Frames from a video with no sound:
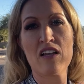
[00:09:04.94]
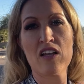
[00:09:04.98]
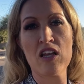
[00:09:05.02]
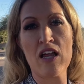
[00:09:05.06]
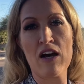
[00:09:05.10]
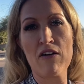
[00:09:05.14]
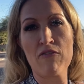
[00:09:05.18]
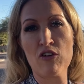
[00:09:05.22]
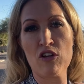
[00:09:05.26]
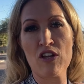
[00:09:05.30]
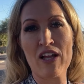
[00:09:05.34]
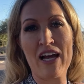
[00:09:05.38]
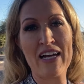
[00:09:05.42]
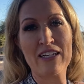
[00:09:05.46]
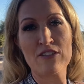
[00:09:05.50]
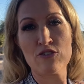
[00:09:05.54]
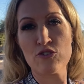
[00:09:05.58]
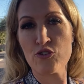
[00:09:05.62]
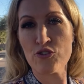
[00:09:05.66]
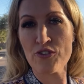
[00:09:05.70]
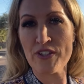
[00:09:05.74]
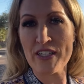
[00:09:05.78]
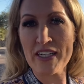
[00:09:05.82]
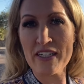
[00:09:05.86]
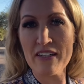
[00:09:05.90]
level
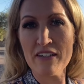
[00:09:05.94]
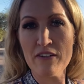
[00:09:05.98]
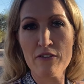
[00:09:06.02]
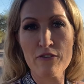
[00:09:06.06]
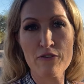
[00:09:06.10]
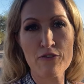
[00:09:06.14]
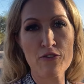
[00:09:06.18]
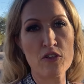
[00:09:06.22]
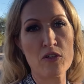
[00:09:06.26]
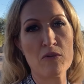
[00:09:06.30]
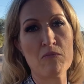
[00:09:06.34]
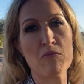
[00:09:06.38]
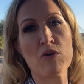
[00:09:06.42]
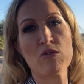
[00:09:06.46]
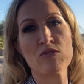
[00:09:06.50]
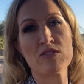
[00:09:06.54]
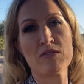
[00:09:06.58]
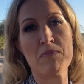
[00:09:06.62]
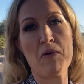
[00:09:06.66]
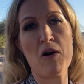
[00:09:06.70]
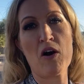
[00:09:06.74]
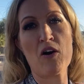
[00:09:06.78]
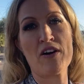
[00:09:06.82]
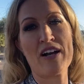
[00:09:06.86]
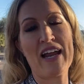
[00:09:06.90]
entry for the
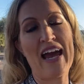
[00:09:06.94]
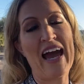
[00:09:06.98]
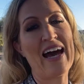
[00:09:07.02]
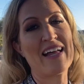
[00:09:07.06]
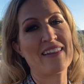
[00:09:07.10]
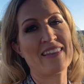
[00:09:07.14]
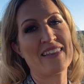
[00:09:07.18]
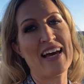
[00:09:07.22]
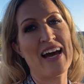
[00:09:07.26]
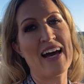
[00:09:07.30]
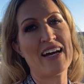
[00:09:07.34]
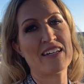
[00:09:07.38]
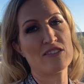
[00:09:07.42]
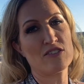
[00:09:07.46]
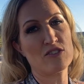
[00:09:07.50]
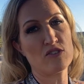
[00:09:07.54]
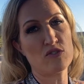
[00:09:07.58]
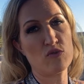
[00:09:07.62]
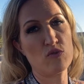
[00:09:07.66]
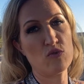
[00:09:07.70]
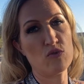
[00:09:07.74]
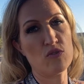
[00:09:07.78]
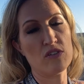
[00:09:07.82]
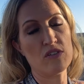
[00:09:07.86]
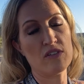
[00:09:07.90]
most part at that
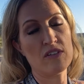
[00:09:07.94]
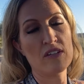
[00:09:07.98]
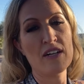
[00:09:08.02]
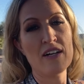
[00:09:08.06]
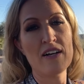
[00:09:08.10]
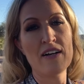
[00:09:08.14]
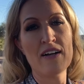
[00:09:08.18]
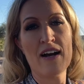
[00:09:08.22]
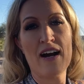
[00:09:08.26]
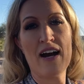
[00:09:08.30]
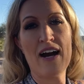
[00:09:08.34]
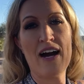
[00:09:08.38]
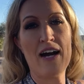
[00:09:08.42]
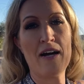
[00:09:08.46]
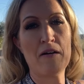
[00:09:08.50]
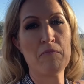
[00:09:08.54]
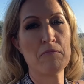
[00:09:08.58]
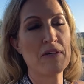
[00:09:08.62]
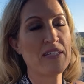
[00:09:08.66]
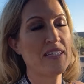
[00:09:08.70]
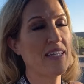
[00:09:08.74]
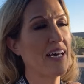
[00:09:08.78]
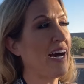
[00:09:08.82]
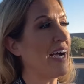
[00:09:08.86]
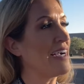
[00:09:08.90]
school.
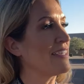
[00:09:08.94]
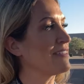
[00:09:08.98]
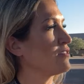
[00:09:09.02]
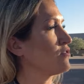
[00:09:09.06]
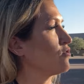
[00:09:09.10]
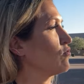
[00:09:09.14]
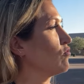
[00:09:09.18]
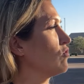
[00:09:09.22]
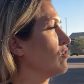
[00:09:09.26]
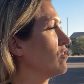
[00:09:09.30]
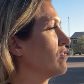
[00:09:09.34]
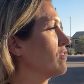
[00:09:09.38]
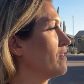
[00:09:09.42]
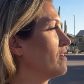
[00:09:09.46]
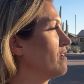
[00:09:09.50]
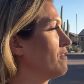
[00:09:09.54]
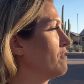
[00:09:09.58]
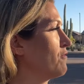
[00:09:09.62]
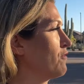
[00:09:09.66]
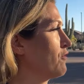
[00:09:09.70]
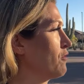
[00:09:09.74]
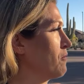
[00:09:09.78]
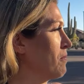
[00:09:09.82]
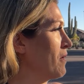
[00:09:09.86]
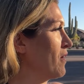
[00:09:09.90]
But the high school
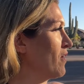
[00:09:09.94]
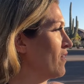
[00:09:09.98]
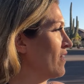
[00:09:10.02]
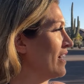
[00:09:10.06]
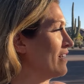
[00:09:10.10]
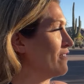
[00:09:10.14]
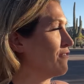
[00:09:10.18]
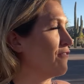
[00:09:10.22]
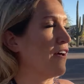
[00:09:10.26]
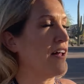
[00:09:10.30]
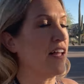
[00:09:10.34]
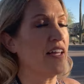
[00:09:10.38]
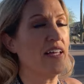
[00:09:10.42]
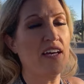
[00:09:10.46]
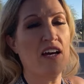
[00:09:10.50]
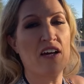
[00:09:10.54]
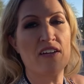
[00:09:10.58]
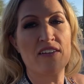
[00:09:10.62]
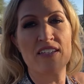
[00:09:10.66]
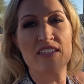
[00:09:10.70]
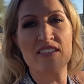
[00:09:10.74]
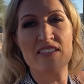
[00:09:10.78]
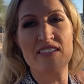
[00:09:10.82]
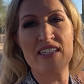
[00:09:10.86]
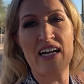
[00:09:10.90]
for Paradise Valley
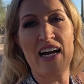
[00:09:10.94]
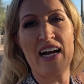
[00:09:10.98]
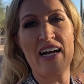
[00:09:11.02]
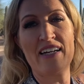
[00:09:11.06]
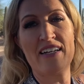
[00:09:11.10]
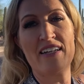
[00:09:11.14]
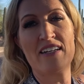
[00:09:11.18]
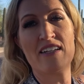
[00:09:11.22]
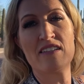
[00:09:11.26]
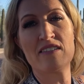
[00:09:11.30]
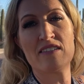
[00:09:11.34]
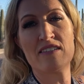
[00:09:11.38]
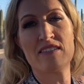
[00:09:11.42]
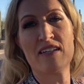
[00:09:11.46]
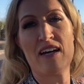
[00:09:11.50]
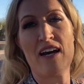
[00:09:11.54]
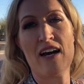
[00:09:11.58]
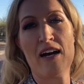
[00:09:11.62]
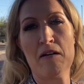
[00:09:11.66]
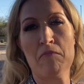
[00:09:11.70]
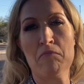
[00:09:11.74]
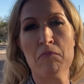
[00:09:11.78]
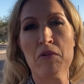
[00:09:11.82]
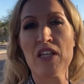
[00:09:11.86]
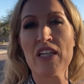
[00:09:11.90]
on this side is
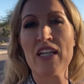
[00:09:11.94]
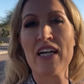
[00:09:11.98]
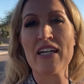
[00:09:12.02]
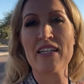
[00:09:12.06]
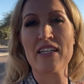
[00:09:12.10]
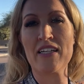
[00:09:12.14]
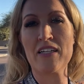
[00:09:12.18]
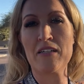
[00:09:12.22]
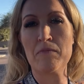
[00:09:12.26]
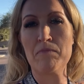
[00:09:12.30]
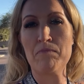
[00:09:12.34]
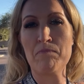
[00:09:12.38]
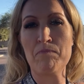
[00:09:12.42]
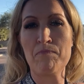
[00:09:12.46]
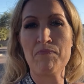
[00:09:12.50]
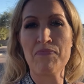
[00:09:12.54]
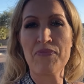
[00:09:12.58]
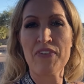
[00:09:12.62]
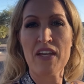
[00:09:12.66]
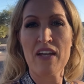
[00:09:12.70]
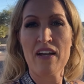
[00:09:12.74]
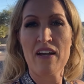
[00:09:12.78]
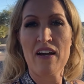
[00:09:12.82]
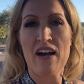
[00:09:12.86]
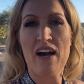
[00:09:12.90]
Millennium,
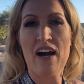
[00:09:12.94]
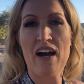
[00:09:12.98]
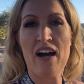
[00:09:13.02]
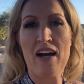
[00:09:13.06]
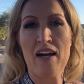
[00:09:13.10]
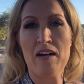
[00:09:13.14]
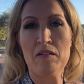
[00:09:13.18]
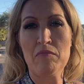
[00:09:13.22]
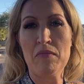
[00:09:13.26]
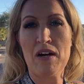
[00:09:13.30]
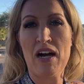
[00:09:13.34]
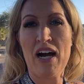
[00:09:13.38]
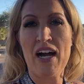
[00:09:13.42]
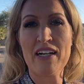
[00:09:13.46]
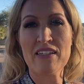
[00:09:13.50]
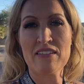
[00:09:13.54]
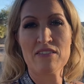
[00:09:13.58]
not